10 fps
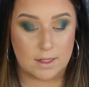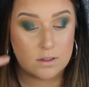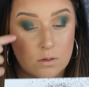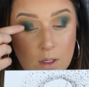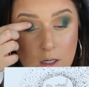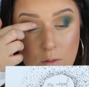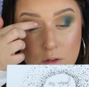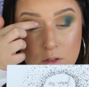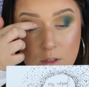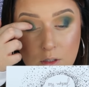That's okay,
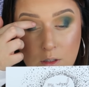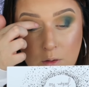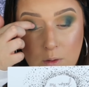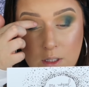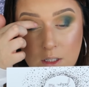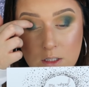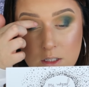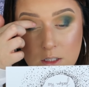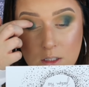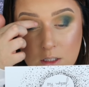we're just gonna go with
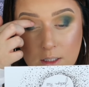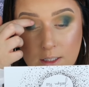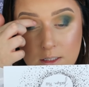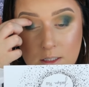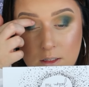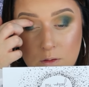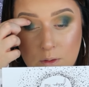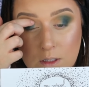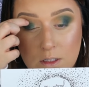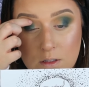it. I guess that's
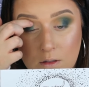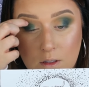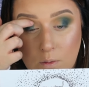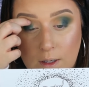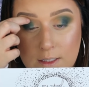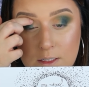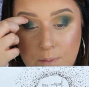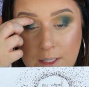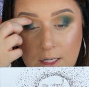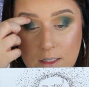what this look wanted to
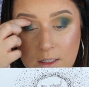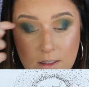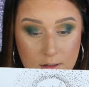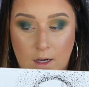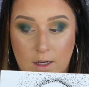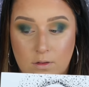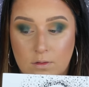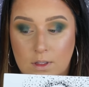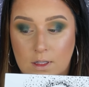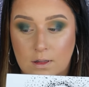be. I
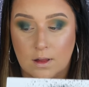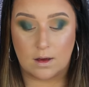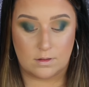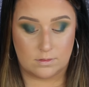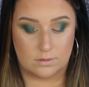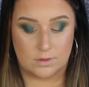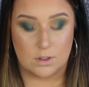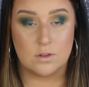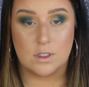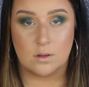really love
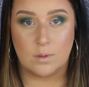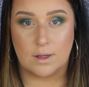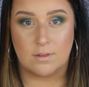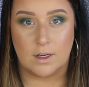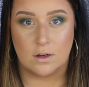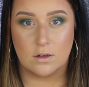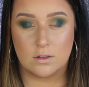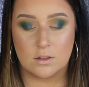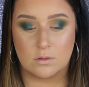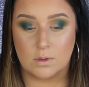using my
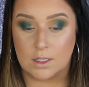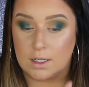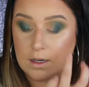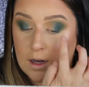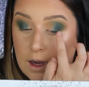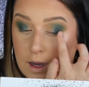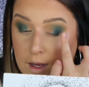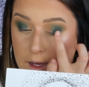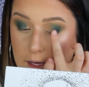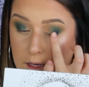fingers when
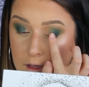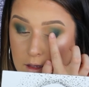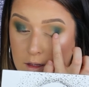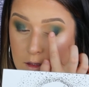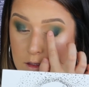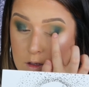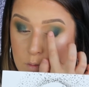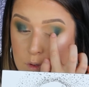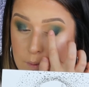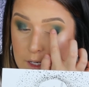I
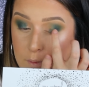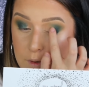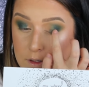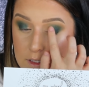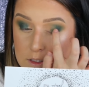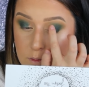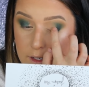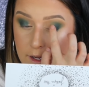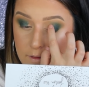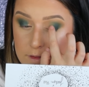put makeup on. That's
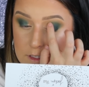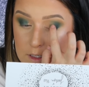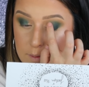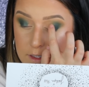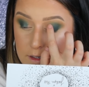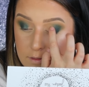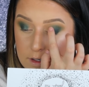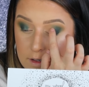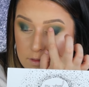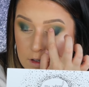why half the time I never
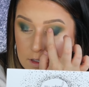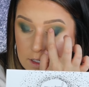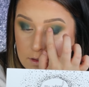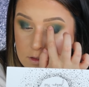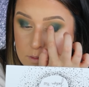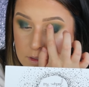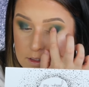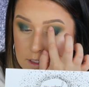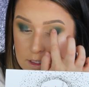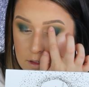have long nails,
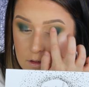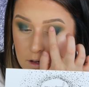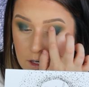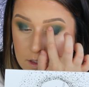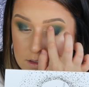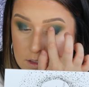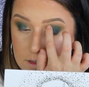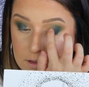because I cannot